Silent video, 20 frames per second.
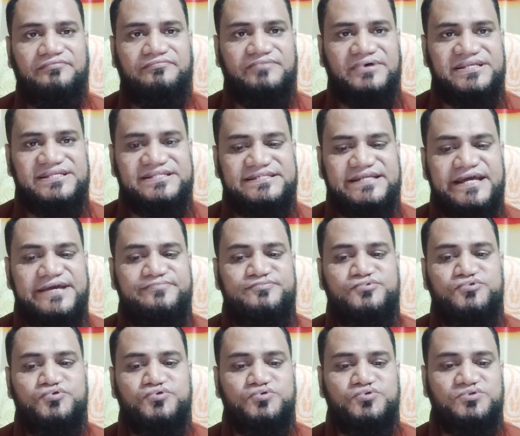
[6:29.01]
First
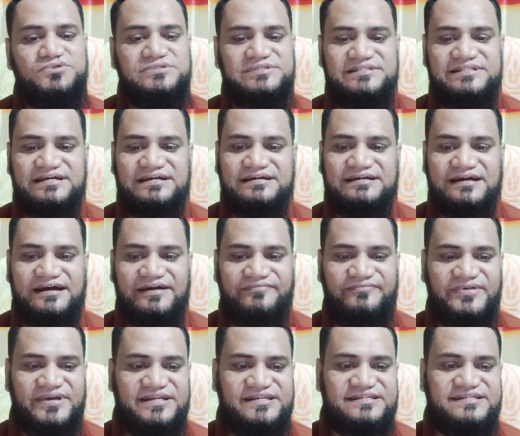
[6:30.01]
time choose the
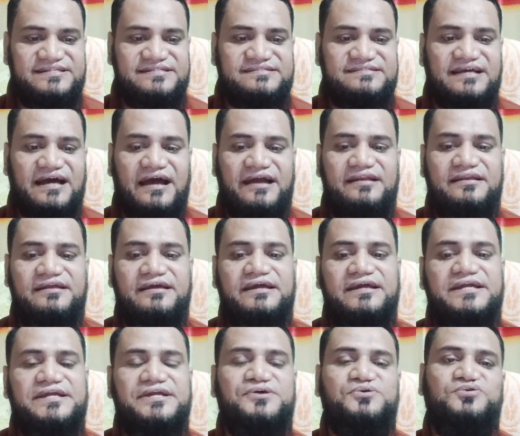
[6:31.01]
graphic design
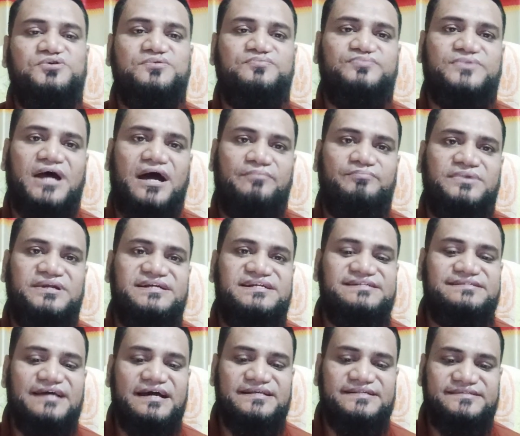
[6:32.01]
YouTube thumbnail
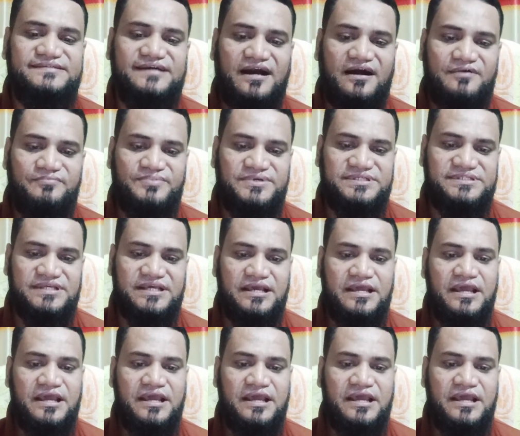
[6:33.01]
design service.